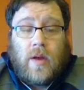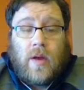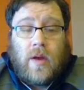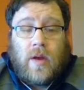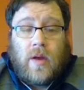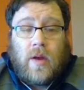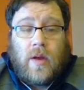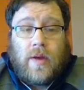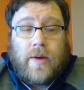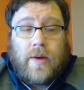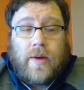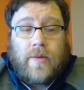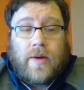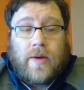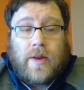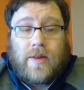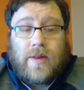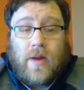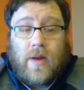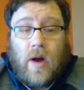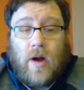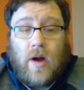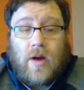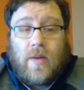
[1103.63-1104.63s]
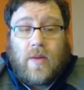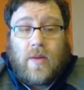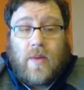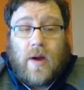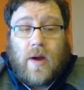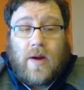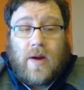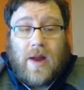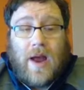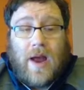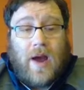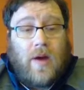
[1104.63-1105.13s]
you want to talk
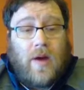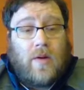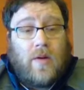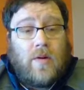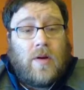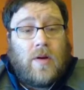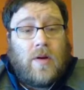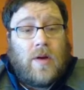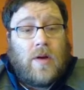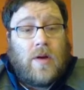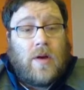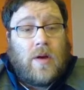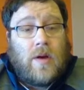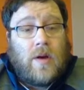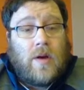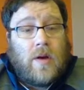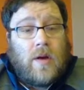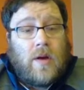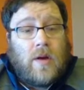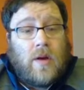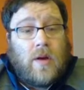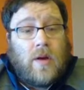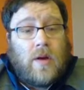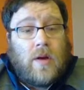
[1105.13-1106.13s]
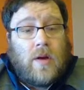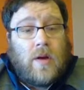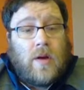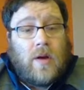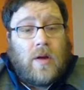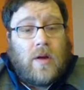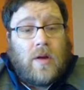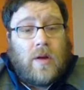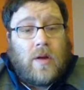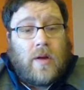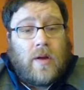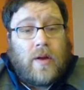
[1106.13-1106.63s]
about how
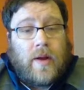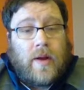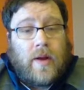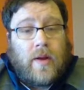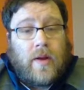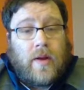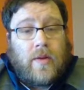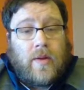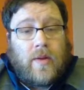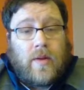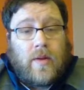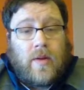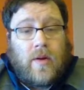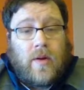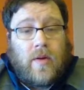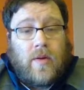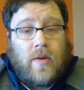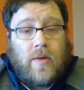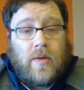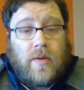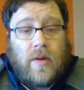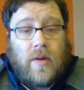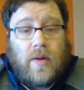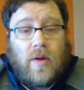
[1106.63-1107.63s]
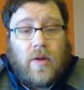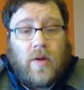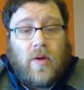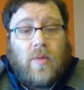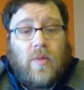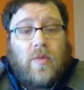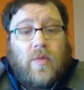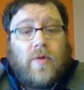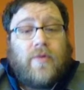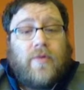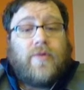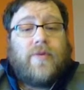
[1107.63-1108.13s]
the
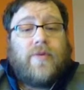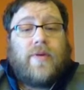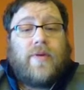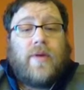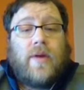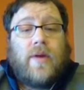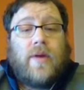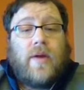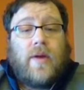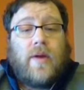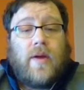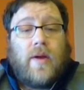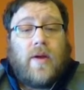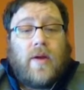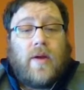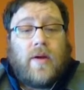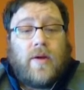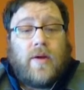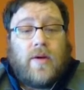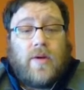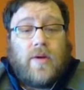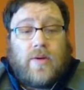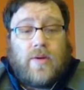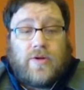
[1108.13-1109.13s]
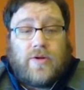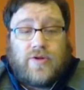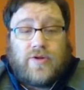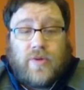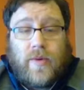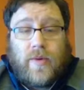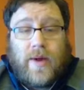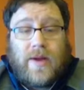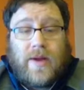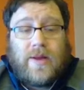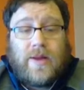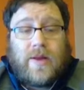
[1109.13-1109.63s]
nobles who
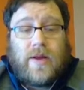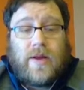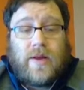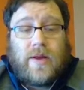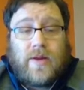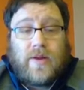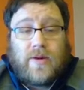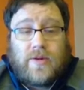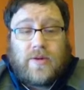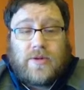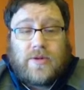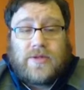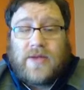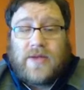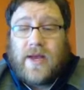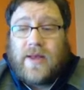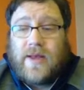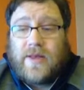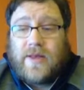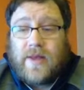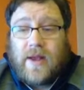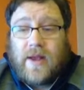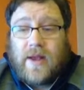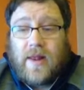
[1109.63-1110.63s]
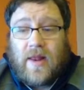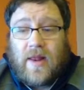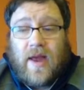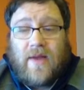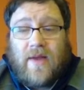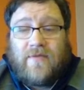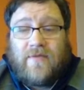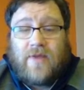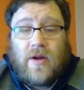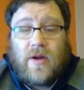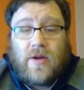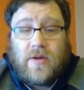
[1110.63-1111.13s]
joined the Crusades, they
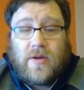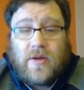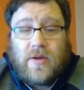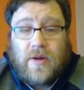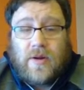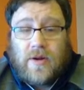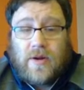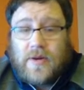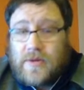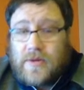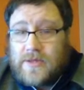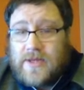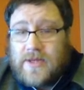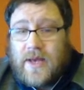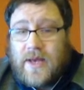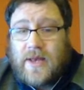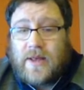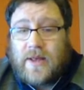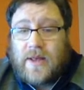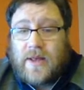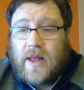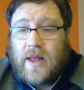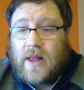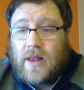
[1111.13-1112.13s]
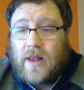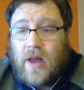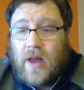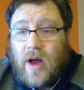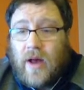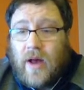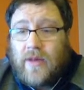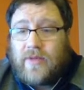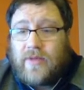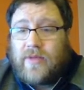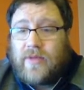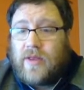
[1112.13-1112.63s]
left on the Crusades. They
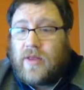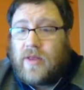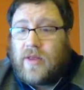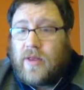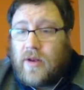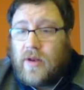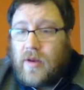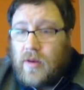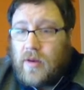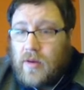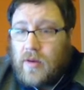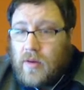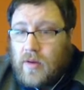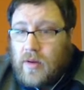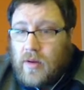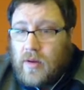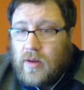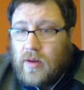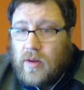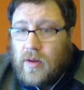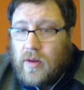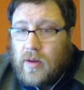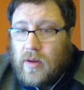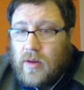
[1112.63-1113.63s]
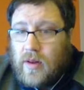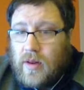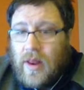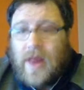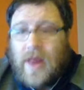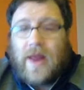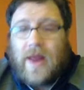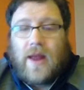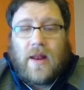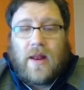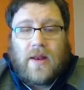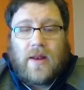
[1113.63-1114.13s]
lost their
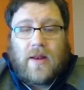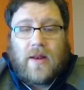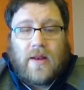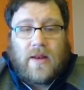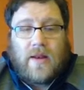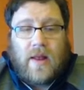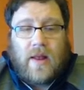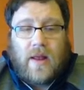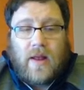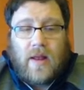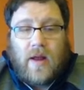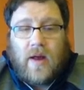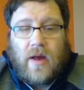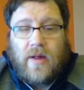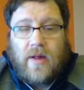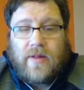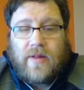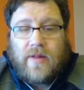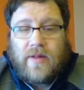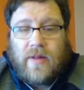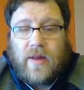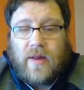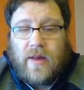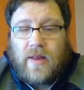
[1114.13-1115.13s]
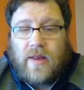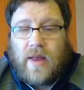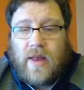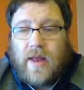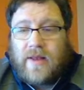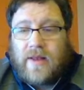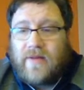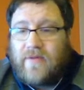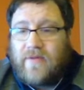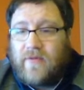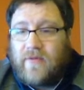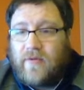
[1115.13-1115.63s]
land. They
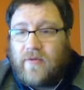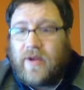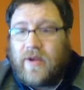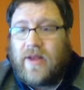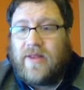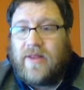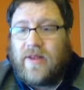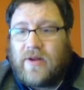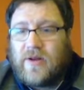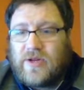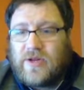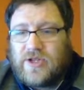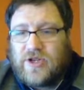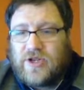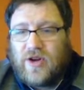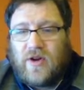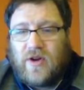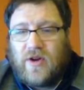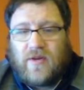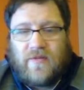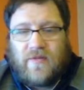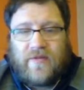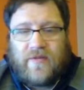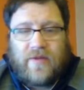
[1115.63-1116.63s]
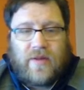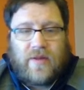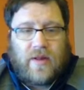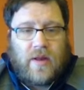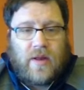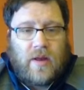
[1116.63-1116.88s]
had to free their serfs,